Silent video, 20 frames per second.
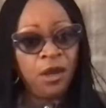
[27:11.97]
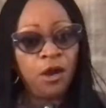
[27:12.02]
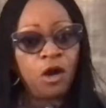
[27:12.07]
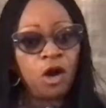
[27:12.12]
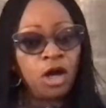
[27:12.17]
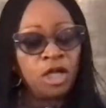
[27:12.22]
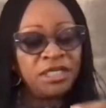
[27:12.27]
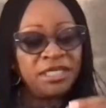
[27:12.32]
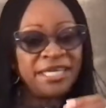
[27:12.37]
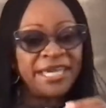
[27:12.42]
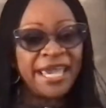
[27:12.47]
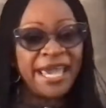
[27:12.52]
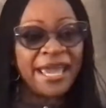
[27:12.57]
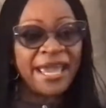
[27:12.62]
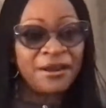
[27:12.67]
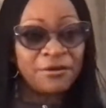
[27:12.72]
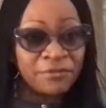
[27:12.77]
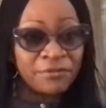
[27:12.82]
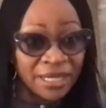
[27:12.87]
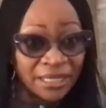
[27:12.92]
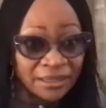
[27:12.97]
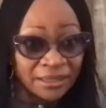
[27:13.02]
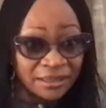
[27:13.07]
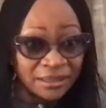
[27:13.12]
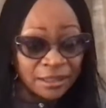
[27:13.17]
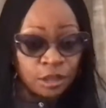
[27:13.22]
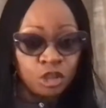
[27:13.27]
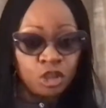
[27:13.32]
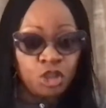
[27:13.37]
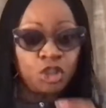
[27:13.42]
uncaring,
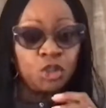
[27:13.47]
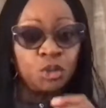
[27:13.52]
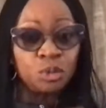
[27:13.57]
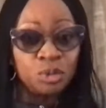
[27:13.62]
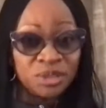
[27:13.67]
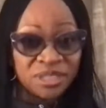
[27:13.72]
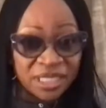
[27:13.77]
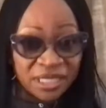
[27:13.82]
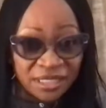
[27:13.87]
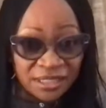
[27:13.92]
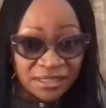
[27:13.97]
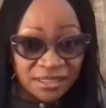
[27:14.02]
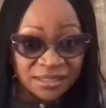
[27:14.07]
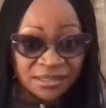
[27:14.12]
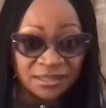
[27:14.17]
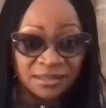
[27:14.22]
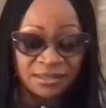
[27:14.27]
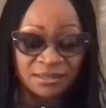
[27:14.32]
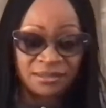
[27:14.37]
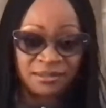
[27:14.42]
users.